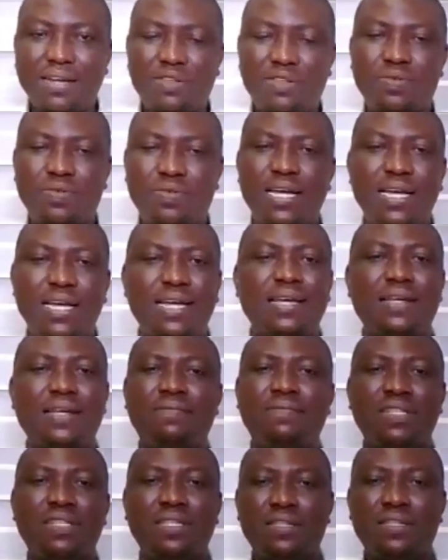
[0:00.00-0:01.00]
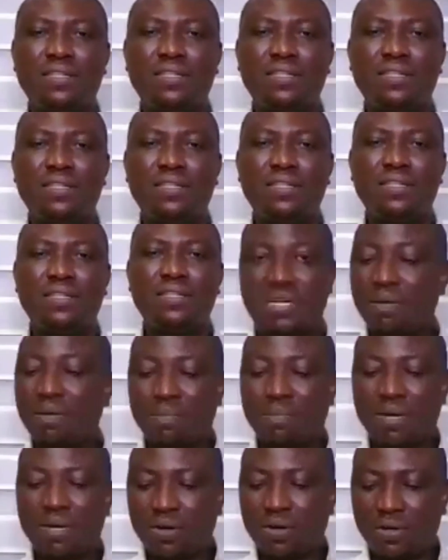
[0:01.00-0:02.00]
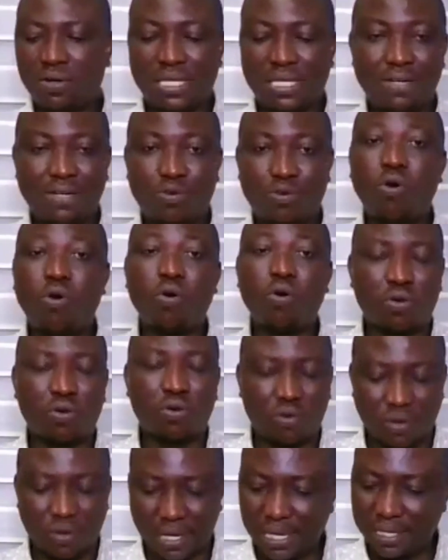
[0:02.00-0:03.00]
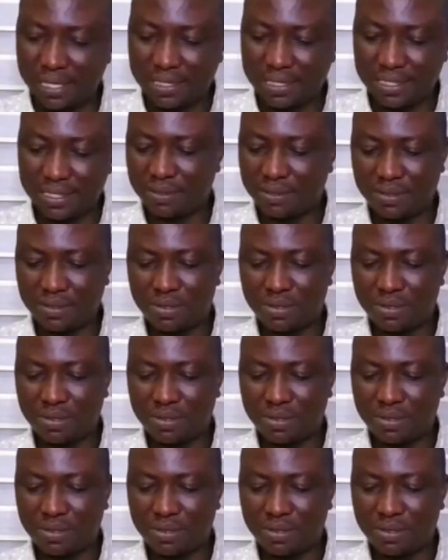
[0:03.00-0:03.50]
How do I come out and co-create?